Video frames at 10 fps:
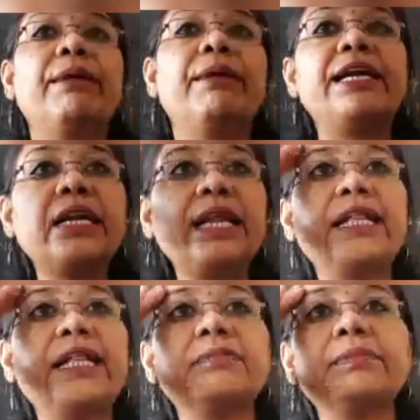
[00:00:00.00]
Mental
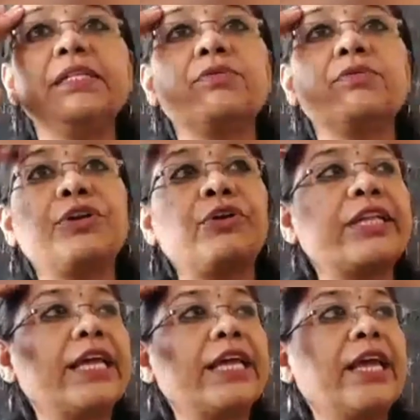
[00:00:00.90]
health means
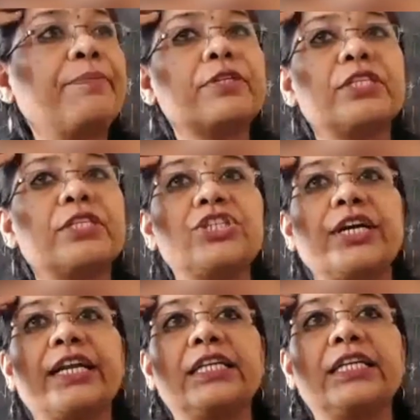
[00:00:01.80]
your thinking
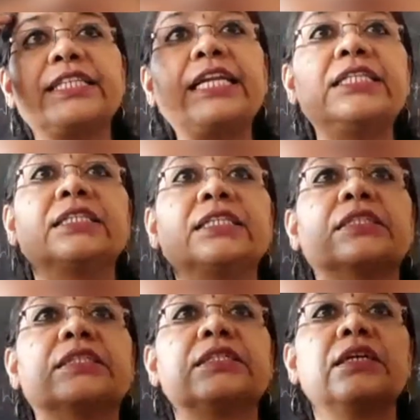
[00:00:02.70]
procedure and
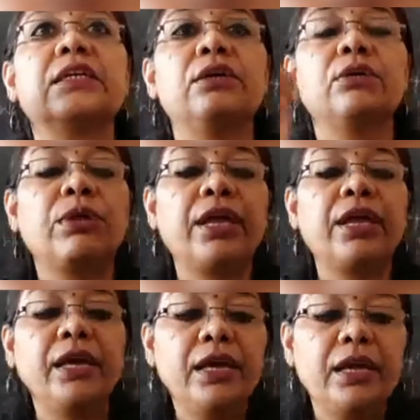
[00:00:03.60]
intelligence.
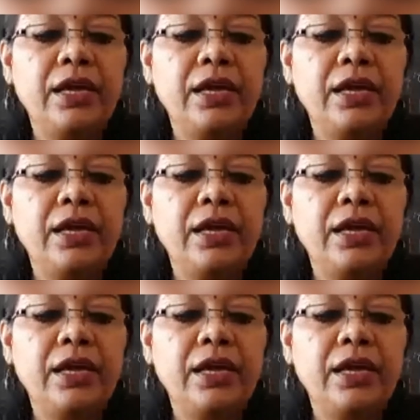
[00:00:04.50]
Okay?